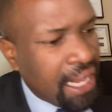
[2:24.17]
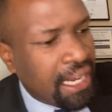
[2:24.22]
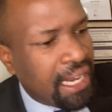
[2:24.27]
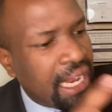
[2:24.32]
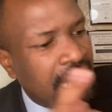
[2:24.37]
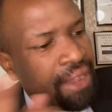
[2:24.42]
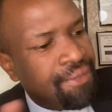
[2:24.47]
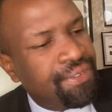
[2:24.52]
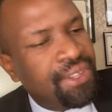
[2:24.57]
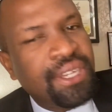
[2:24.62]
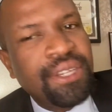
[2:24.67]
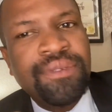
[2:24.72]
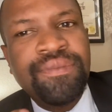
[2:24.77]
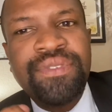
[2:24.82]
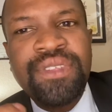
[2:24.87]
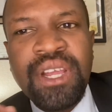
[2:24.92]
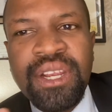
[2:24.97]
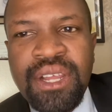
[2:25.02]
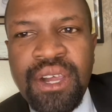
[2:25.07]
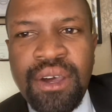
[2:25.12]
then after you've
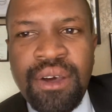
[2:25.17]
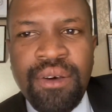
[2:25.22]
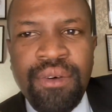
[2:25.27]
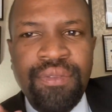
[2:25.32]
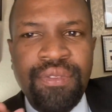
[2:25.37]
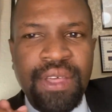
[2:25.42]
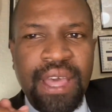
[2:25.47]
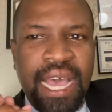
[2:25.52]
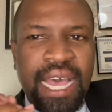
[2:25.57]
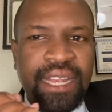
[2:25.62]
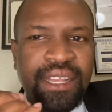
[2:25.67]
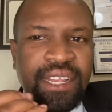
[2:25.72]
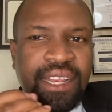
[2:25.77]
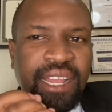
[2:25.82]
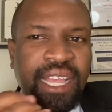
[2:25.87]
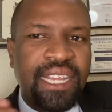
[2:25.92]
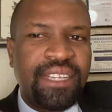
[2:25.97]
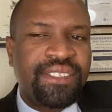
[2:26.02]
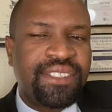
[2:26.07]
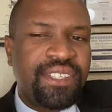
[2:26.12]
done all that, the
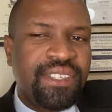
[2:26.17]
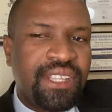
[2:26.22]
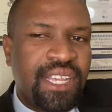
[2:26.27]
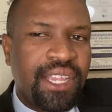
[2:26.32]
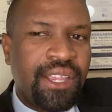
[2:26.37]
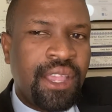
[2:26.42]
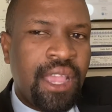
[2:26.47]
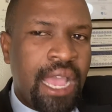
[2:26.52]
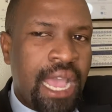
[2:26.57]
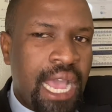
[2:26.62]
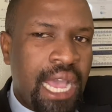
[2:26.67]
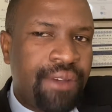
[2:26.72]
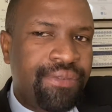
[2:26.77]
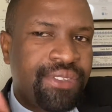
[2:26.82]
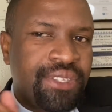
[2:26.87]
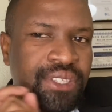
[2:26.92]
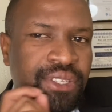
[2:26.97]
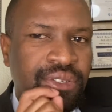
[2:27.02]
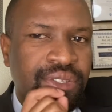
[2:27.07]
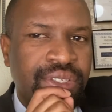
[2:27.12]
next thing that you have
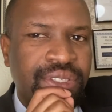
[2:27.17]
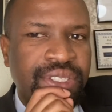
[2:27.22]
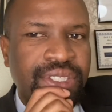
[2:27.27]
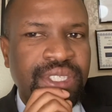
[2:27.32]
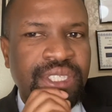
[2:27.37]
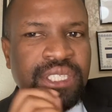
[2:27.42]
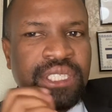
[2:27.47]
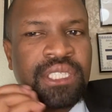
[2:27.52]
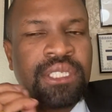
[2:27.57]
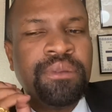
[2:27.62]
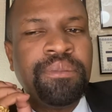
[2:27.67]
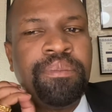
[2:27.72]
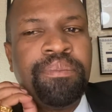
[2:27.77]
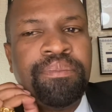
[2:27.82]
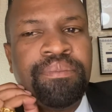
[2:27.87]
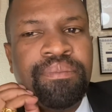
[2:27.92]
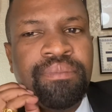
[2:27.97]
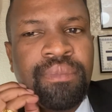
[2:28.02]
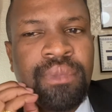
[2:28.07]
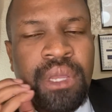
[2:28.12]
to do is just to
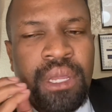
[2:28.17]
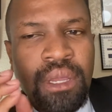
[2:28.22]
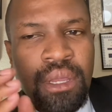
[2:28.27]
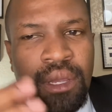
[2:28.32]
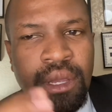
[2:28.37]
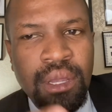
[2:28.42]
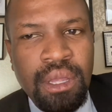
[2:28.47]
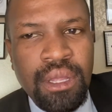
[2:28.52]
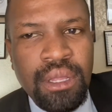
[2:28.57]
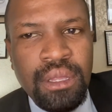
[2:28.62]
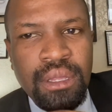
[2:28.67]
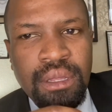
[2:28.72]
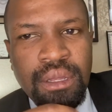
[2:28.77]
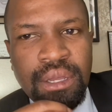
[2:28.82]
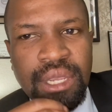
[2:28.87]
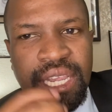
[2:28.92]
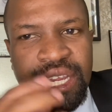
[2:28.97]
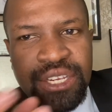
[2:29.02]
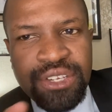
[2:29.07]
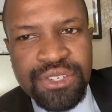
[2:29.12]

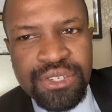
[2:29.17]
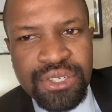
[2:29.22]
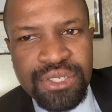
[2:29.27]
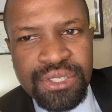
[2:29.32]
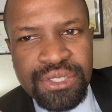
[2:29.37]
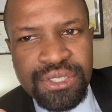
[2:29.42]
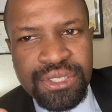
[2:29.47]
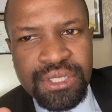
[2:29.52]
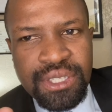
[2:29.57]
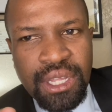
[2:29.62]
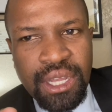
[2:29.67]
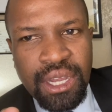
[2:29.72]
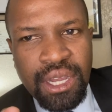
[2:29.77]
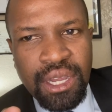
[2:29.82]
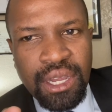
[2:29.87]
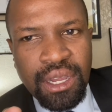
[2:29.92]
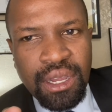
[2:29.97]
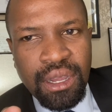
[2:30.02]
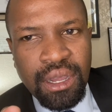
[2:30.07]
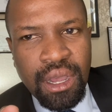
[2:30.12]
introduce
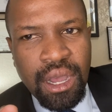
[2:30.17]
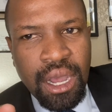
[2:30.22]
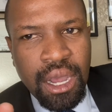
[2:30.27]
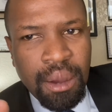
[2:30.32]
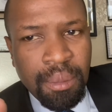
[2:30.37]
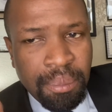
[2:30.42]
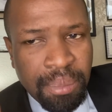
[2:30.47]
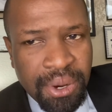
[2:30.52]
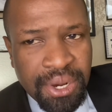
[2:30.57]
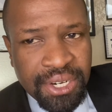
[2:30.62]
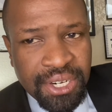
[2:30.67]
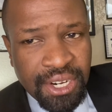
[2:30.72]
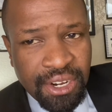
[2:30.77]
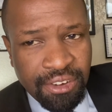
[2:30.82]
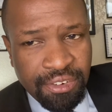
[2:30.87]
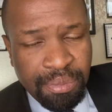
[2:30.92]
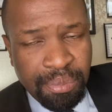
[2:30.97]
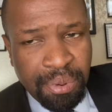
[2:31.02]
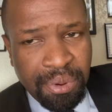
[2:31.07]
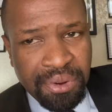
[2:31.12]
the burden
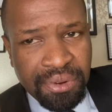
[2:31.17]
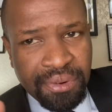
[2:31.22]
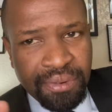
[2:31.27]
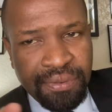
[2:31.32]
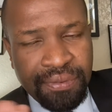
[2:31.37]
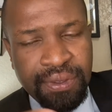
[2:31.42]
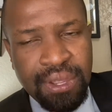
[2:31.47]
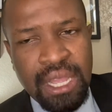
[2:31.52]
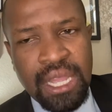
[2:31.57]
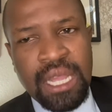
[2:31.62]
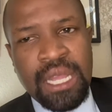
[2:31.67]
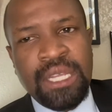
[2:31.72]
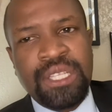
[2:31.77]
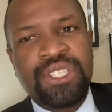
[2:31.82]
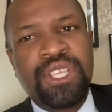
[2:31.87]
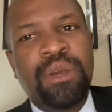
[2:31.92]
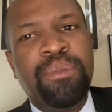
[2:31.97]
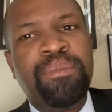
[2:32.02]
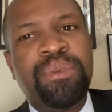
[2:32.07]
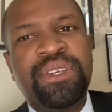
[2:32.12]
of proof.
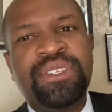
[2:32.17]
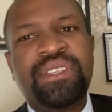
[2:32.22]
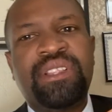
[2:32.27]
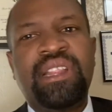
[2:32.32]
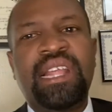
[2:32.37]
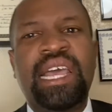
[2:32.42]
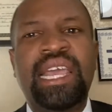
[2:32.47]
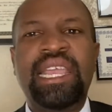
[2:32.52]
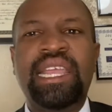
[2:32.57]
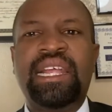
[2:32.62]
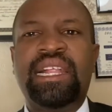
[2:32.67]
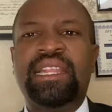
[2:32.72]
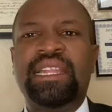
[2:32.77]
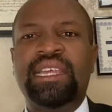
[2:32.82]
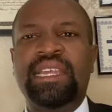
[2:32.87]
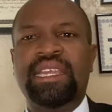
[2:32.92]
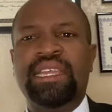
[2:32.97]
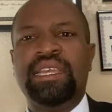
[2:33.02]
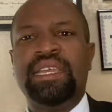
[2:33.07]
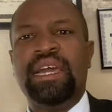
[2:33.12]
So most
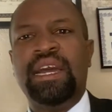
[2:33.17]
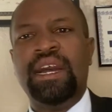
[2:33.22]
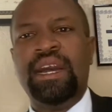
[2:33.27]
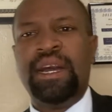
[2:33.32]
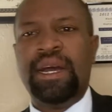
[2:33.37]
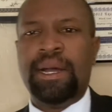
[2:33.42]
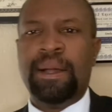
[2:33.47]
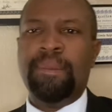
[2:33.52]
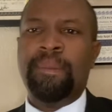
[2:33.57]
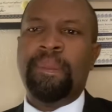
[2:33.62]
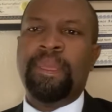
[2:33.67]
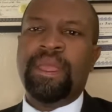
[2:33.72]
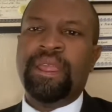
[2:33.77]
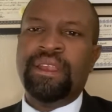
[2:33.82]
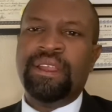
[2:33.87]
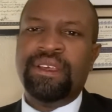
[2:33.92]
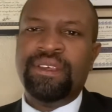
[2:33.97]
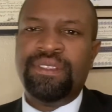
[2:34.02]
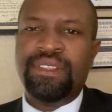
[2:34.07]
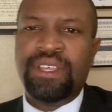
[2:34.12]
likely,
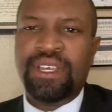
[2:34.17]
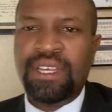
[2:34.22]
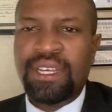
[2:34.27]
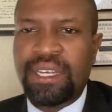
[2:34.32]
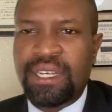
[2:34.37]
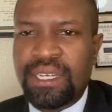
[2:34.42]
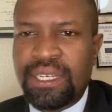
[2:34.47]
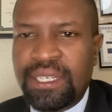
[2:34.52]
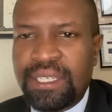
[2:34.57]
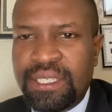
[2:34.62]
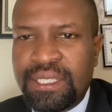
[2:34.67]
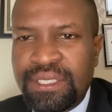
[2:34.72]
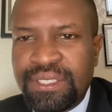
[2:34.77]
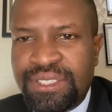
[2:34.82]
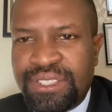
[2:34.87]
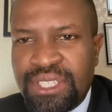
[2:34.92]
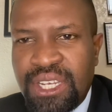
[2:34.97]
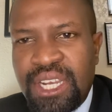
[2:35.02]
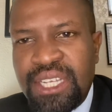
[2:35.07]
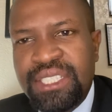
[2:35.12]
the
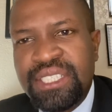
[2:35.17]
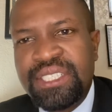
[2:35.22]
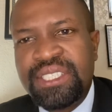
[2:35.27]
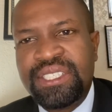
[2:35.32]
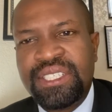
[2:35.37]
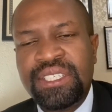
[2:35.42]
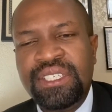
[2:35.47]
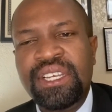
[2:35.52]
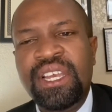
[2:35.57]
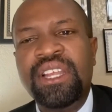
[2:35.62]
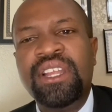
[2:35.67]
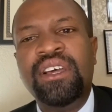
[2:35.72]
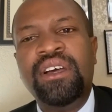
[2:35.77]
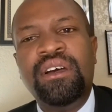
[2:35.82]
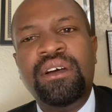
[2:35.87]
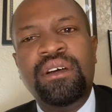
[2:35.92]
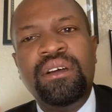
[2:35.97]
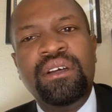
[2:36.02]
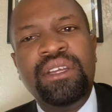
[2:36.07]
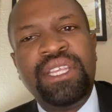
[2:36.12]
judge is still
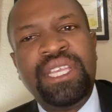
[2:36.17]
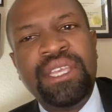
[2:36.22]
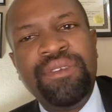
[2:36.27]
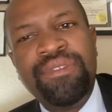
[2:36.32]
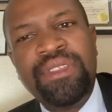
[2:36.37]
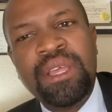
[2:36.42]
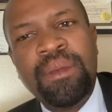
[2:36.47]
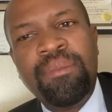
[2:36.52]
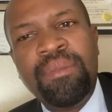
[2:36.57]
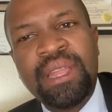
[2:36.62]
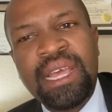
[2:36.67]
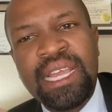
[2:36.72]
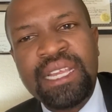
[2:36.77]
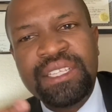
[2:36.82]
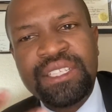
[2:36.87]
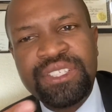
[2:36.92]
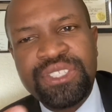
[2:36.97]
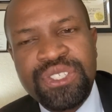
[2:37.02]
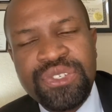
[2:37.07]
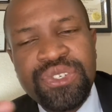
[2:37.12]
gonna give them like
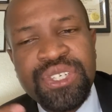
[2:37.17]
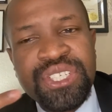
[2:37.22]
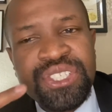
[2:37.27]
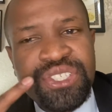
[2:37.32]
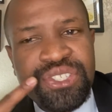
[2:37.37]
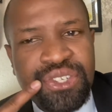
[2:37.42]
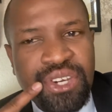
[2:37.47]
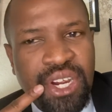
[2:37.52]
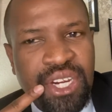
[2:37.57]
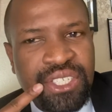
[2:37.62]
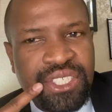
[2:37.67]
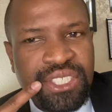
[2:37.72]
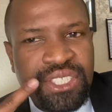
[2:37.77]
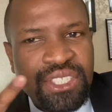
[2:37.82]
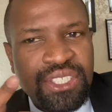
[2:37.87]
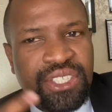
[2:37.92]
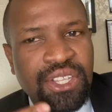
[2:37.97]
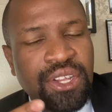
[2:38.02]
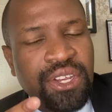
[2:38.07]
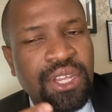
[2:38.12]
the jury
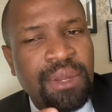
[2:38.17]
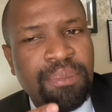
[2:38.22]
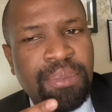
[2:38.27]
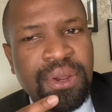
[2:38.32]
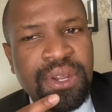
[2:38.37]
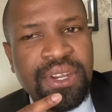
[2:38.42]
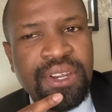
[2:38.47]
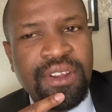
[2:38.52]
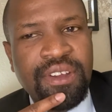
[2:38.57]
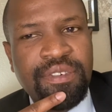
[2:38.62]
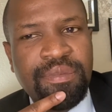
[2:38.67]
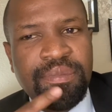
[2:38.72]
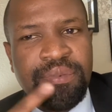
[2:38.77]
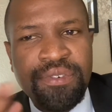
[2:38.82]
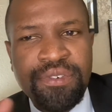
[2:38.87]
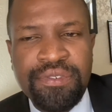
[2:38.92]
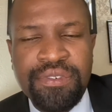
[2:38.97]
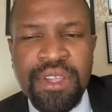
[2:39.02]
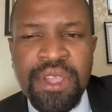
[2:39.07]
instructions on the burden of proof,